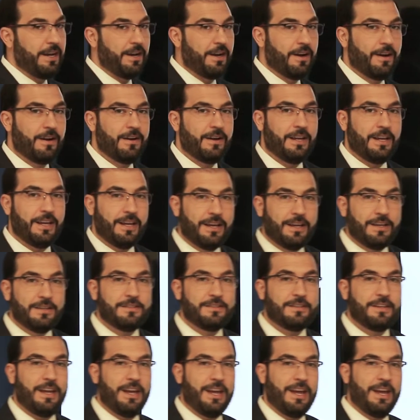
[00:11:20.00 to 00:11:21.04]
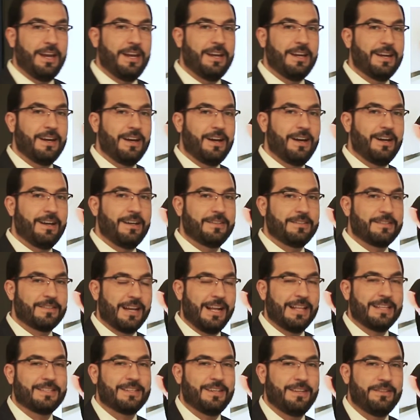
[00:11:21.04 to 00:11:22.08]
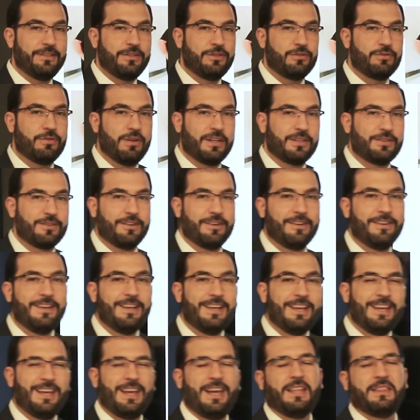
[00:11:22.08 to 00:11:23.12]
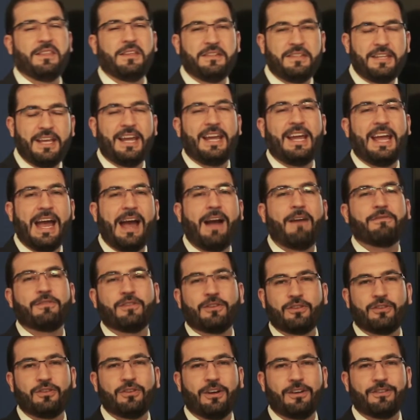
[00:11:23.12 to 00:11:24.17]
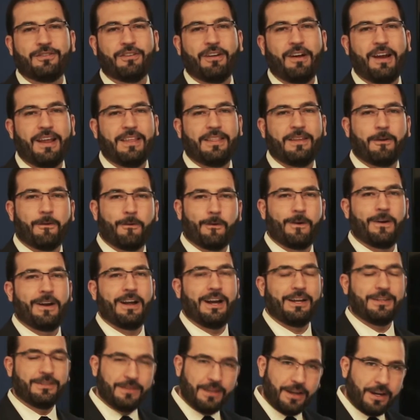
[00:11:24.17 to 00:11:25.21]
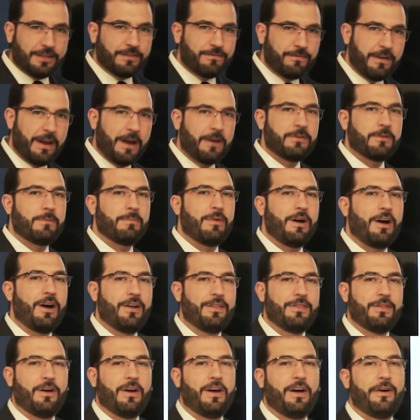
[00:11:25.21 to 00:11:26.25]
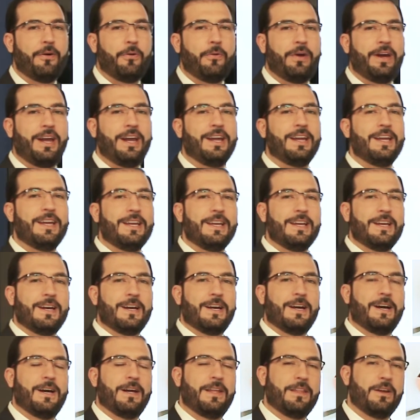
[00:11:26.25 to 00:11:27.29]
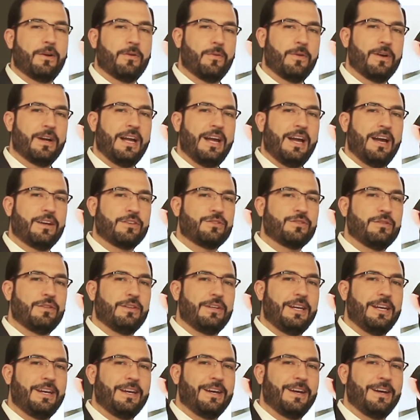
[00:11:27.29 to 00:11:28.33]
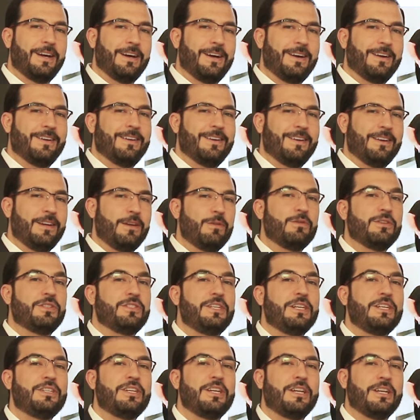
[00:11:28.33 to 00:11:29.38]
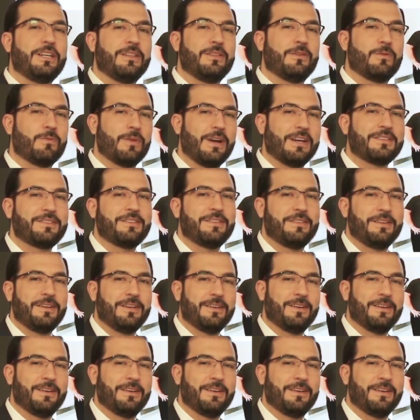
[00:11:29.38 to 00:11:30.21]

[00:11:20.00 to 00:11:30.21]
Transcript: here is a salsa instructor, and the day after surgery, I found them on the hallway. There were actually he was teaching the rest of